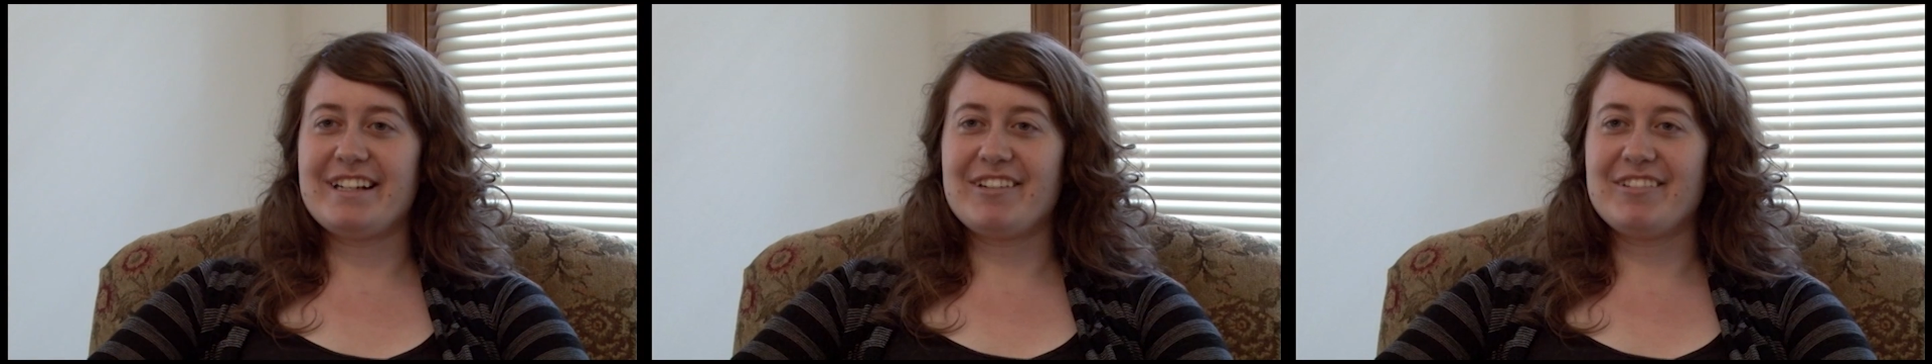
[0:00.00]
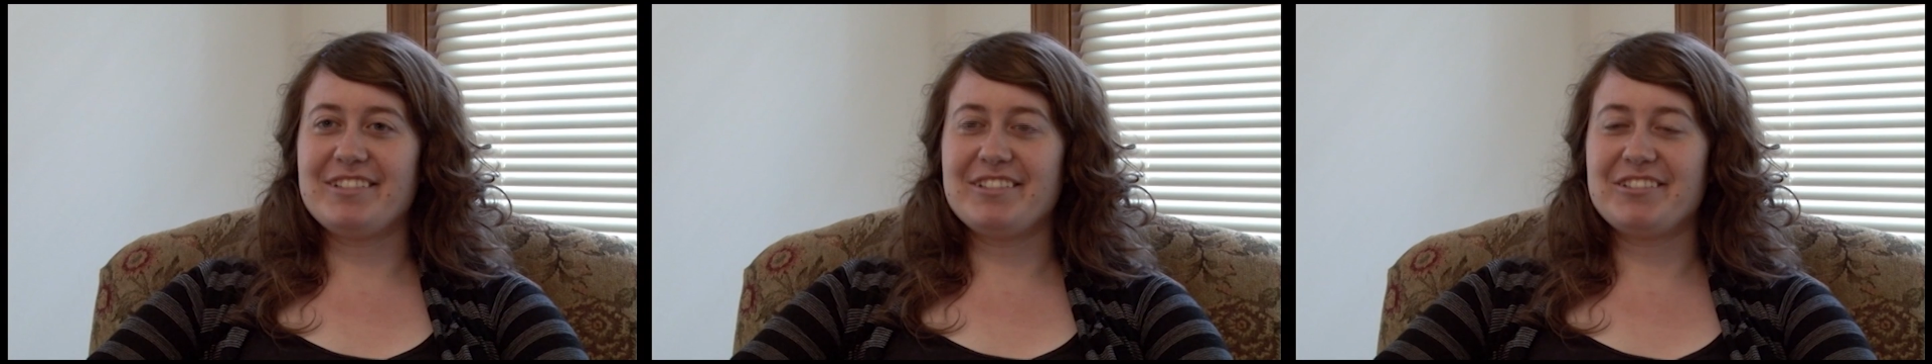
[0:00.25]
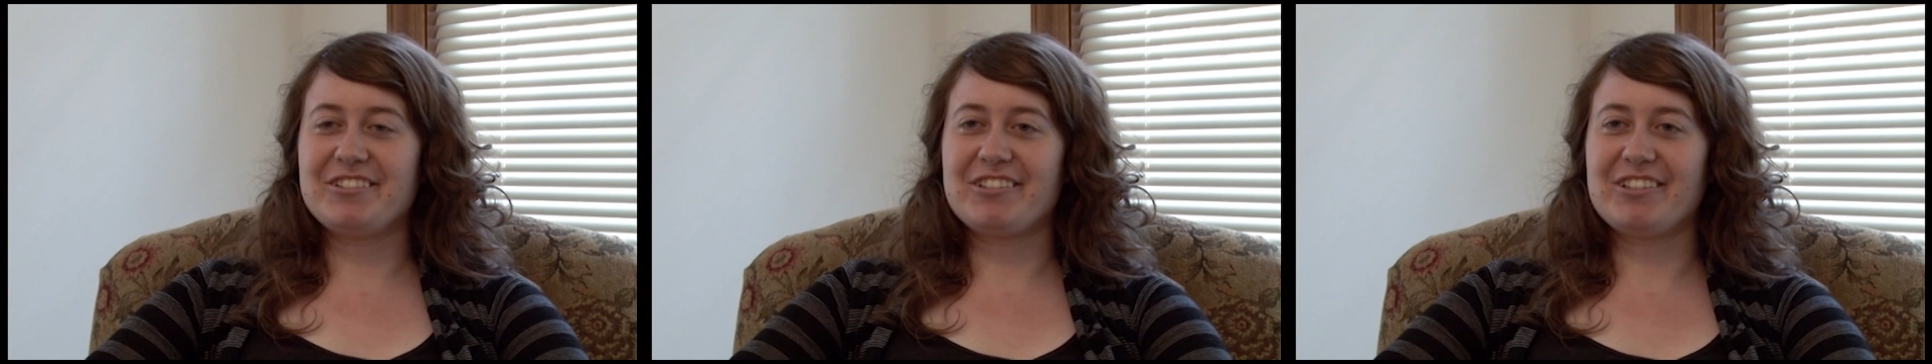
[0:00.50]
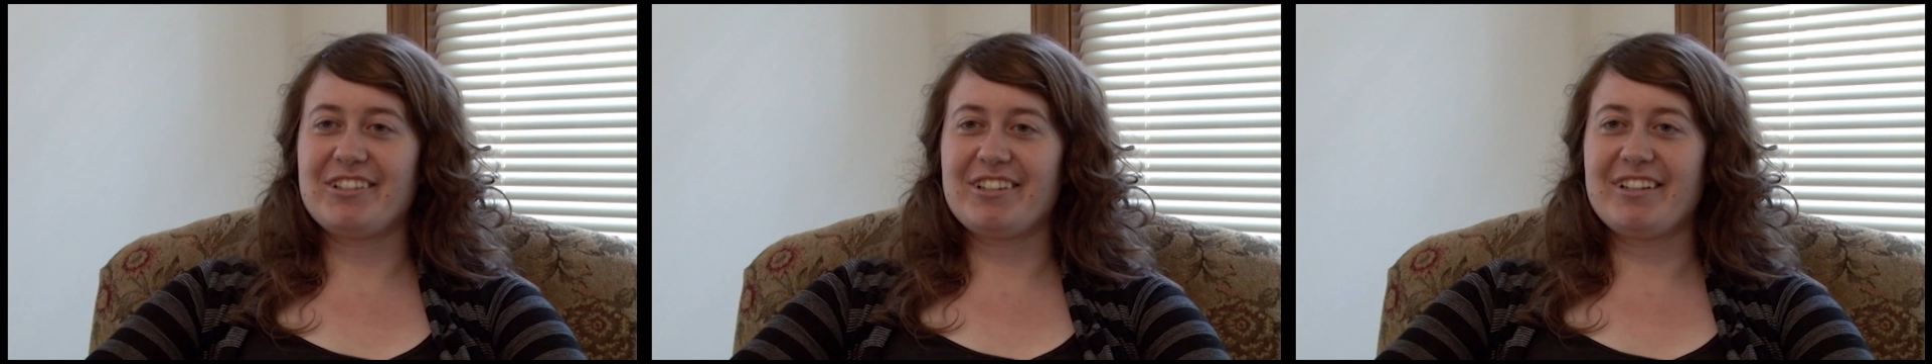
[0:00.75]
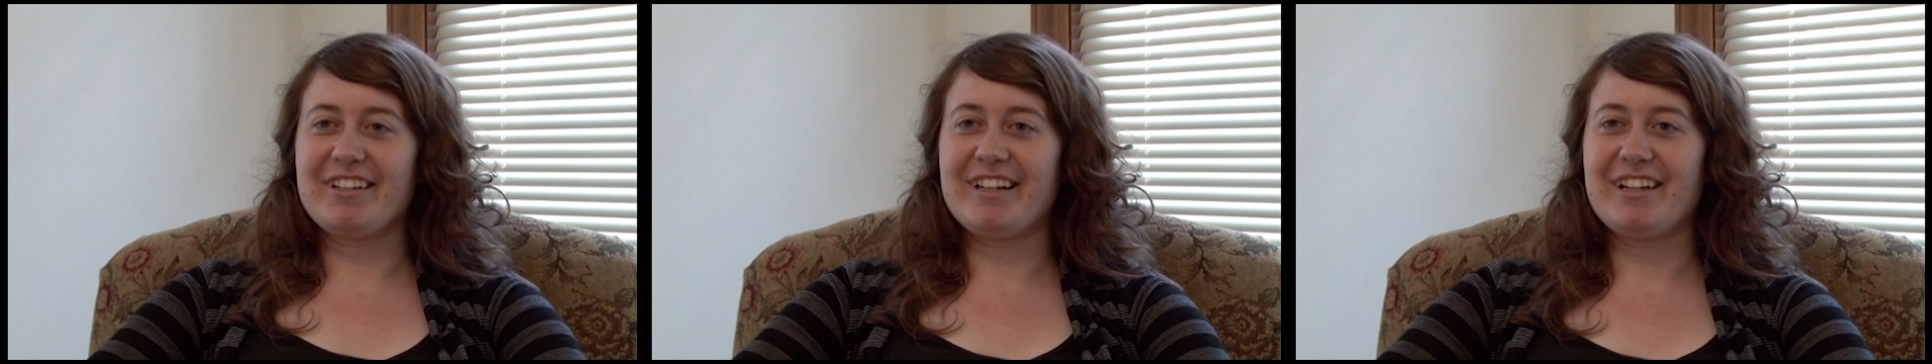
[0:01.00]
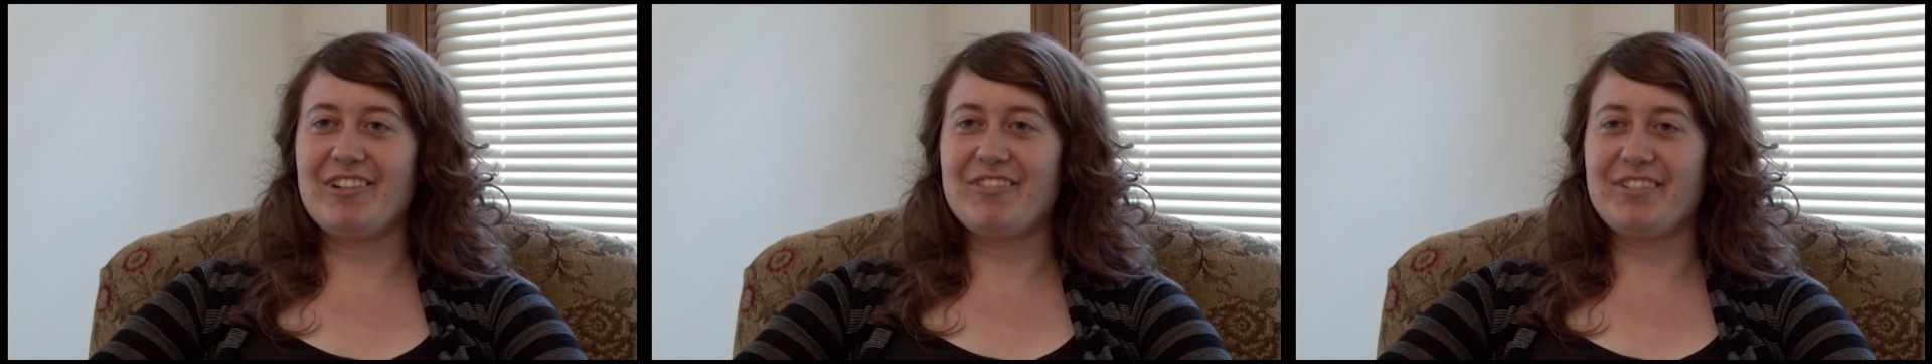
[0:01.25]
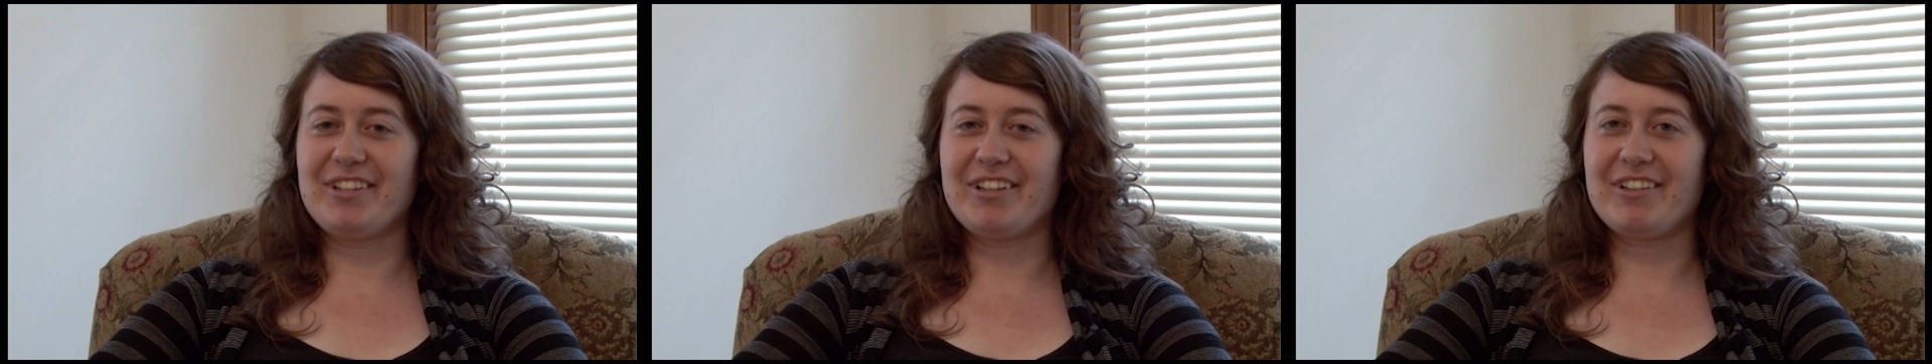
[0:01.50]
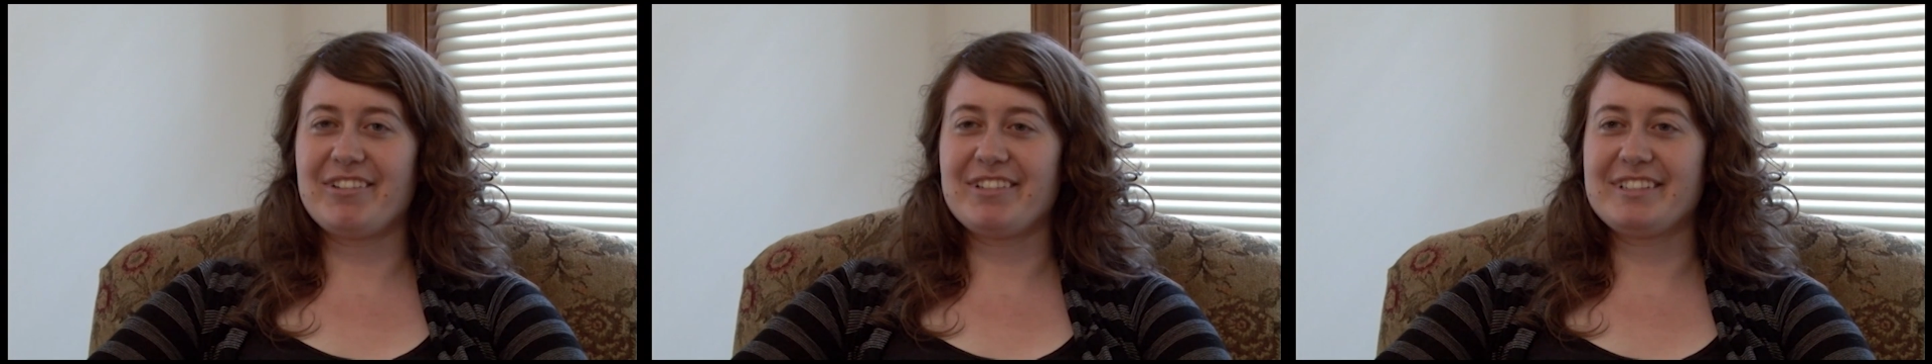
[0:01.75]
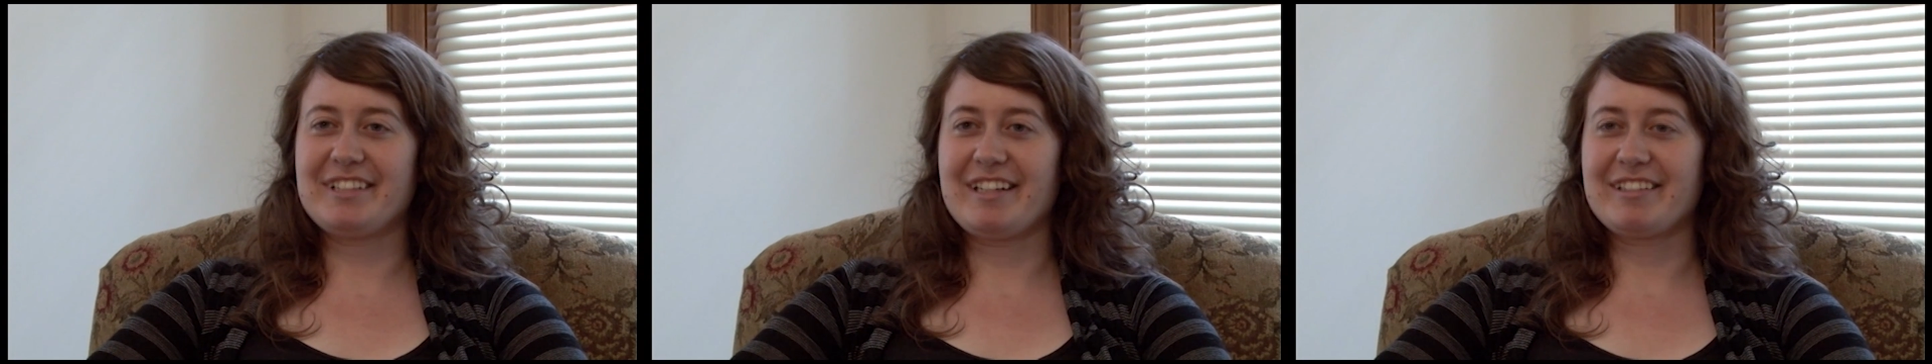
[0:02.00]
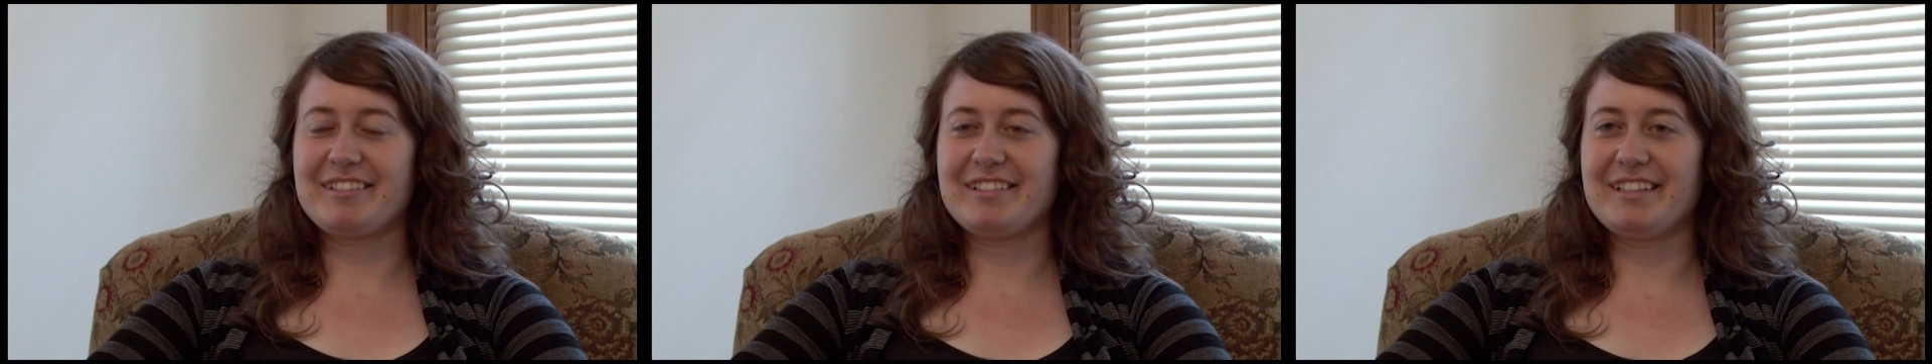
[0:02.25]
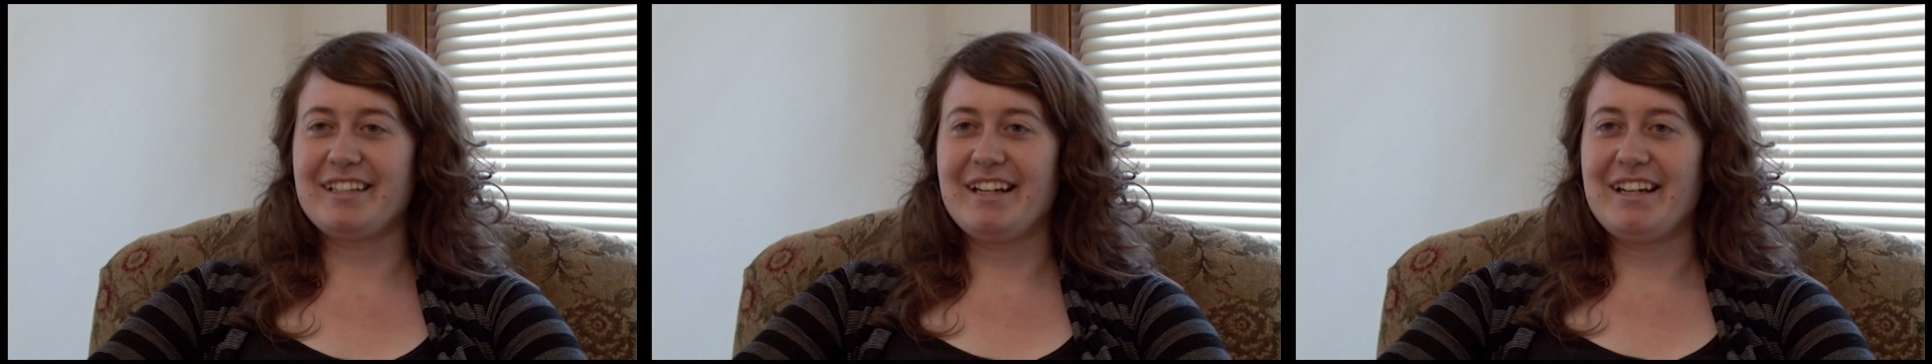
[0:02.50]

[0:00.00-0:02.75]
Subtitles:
I wasn't sure how it would go exactly,